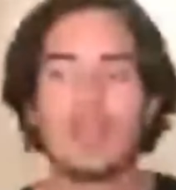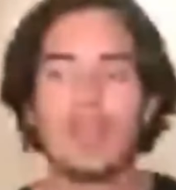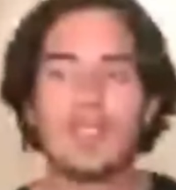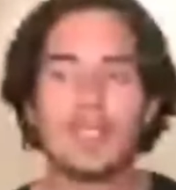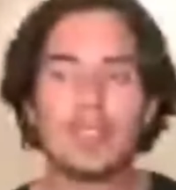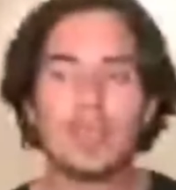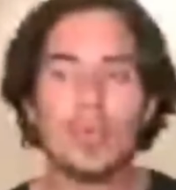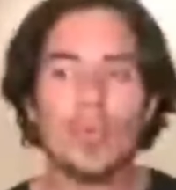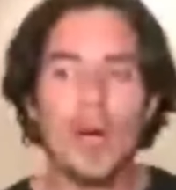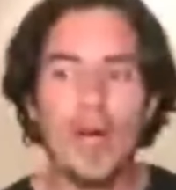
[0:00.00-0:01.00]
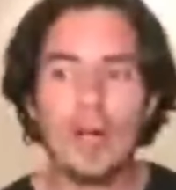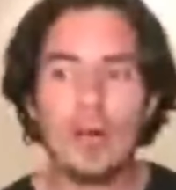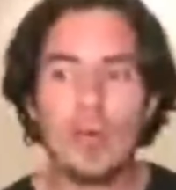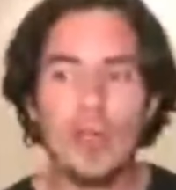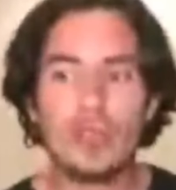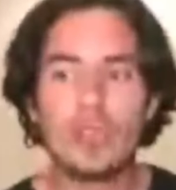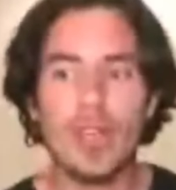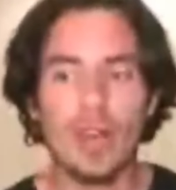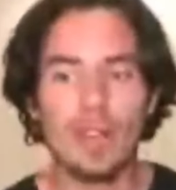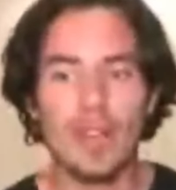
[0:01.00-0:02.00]
This is why we use
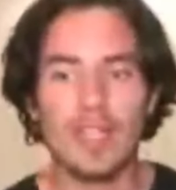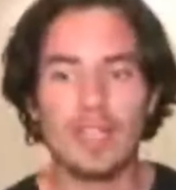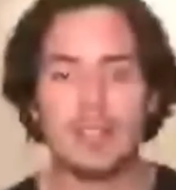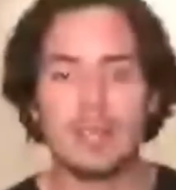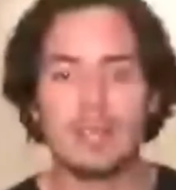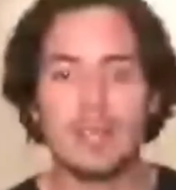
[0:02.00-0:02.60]
conflict,